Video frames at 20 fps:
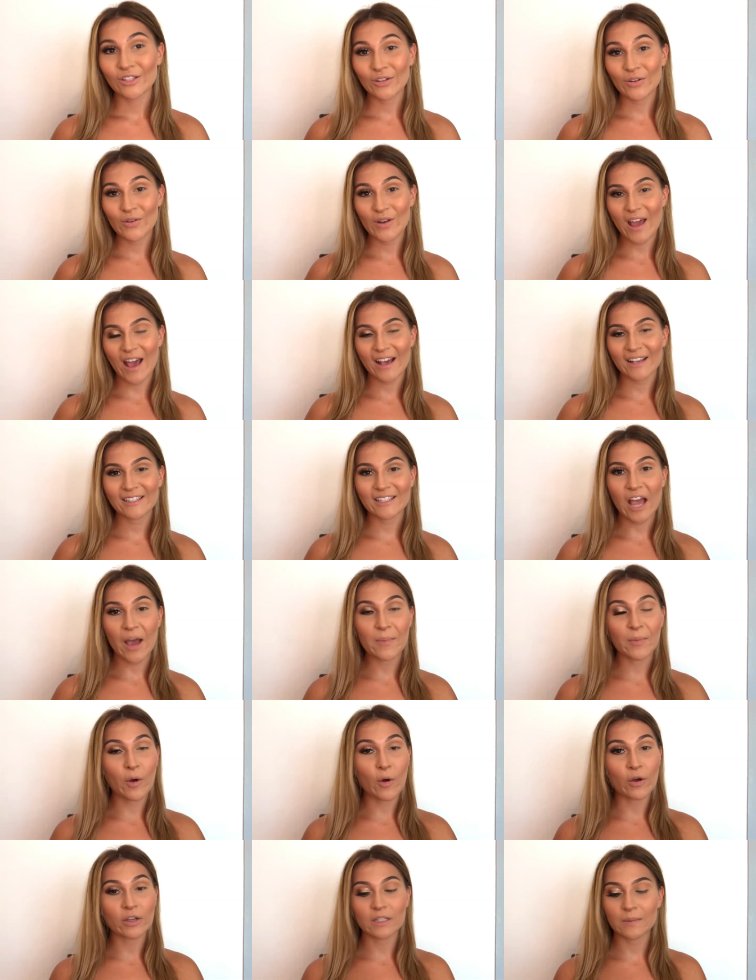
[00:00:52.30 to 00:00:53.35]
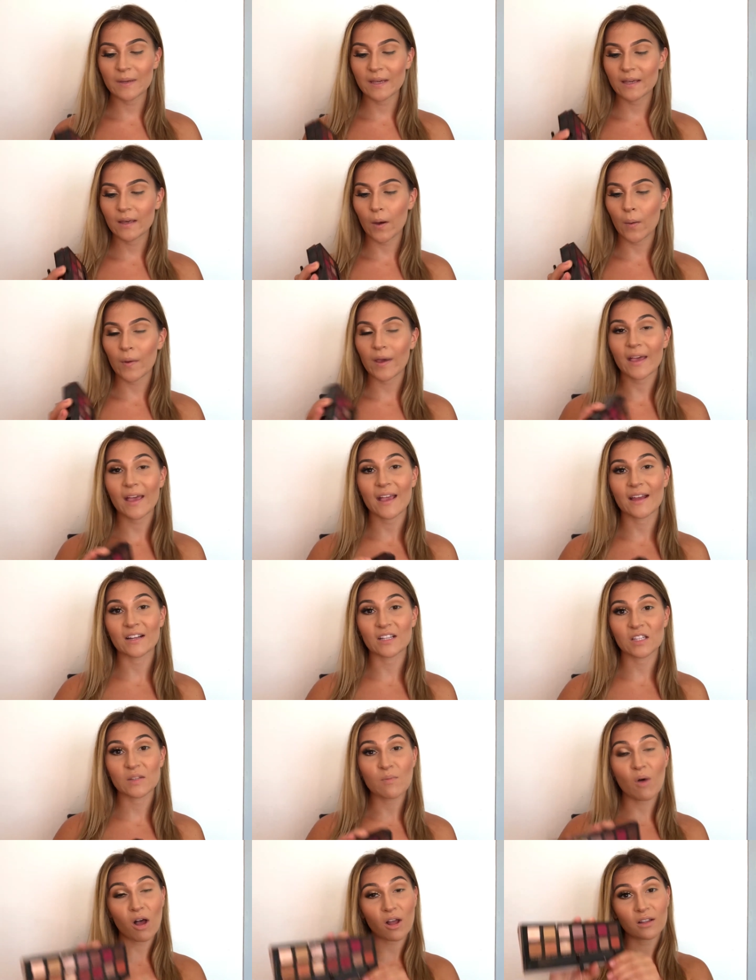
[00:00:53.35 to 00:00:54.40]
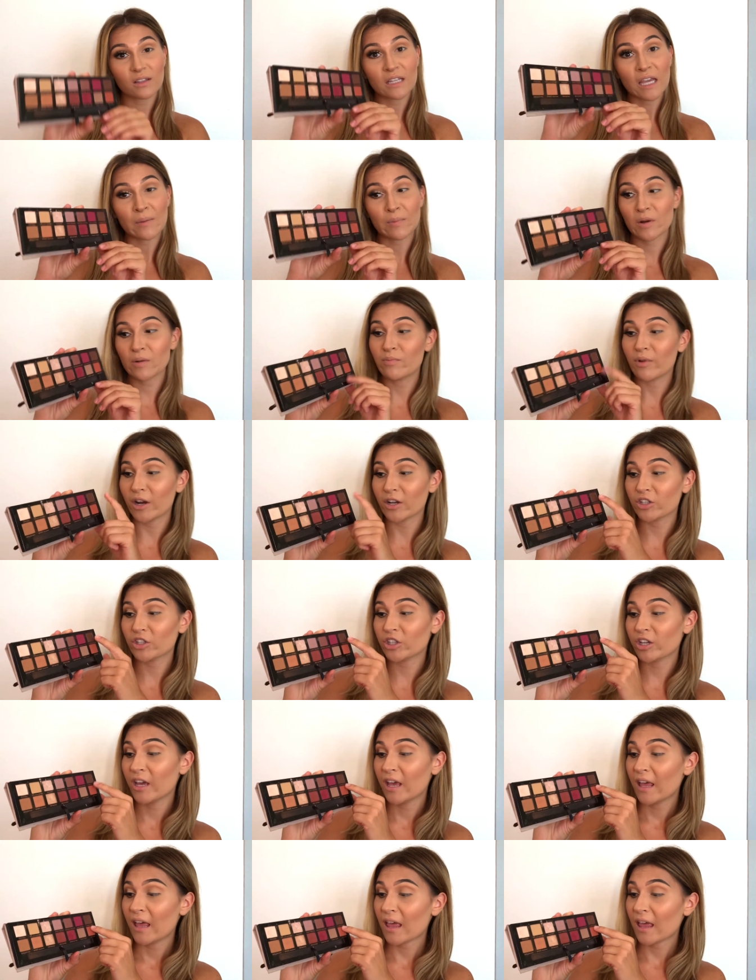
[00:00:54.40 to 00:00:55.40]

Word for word: So next, I'm going to be going in a small tapered brush